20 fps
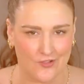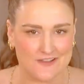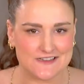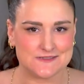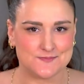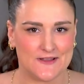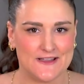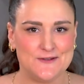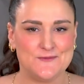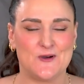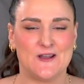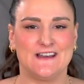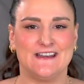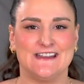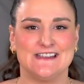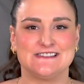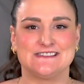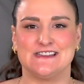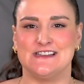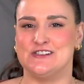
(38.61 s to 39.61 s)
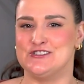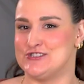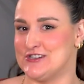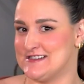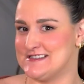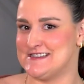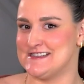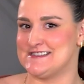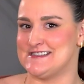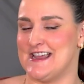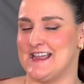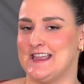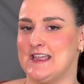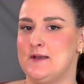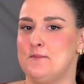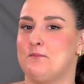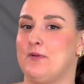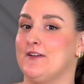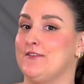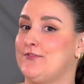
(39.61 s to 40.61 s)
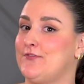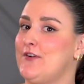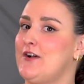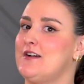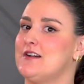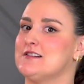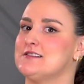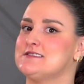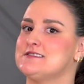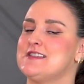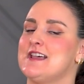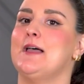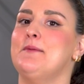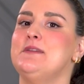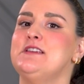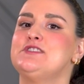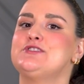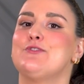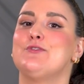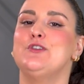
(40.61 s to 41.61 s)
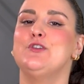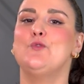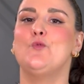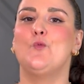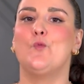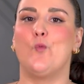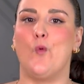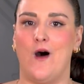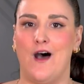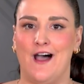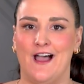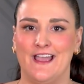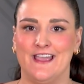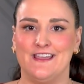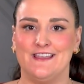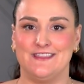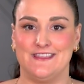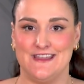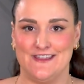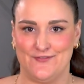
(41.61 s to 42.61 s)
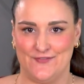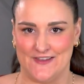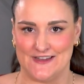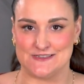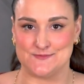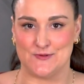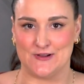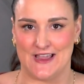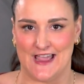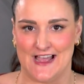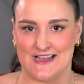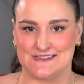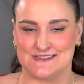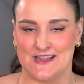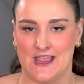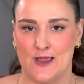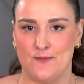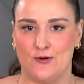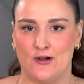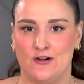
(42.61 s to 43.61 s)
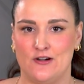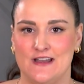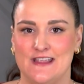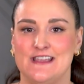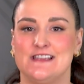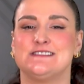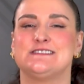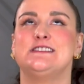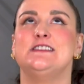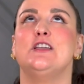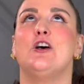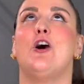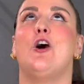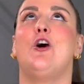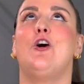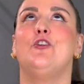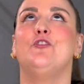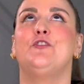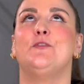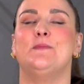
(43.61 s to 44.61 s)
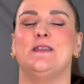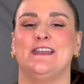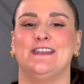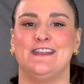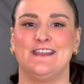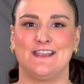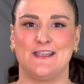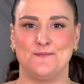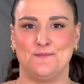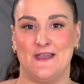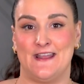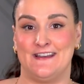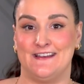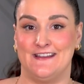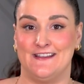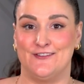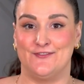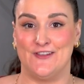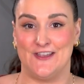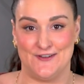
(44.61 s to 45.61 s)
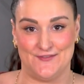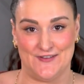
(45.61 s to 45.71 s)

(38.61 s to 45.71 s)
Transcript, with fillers: I'll explain what it is in just a second, but first, let me show you why the Facebook ads library is the ultimate competitive